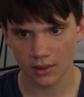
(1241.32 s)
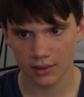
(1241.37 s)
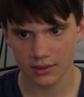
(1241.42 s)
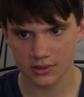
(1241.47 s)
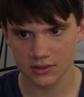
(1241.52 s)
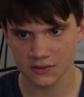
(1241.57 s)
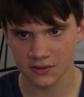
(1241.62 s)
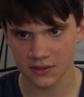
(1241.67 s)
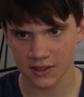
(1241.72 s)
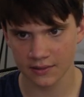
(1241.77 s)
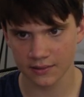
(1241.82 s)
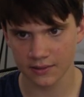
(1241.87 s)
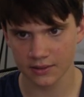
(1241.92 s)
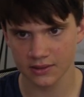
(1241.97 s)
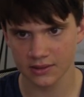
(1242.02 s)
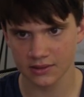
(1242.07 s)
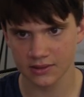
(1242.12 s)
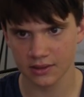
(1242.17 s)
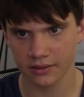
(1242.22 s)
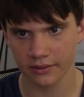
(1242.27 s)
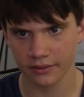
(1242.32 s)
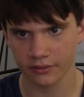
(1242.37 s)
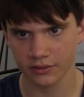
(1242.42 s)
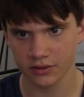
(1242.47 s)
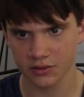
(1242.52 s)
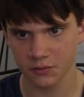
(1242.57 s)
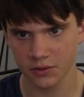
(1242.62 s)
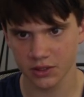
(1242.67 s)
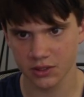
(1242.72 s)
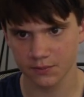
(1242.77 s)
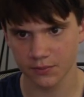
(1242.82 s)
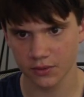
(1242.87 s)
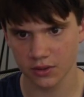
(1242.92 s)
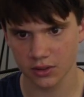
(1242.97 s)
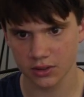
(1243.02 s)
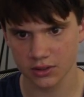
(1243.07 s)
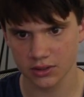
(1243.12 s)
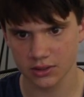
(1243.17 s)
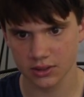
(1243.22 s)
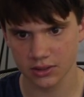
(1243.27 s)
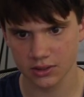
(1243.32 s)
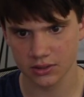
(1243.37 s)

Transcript: So yeah, this is the little switch box.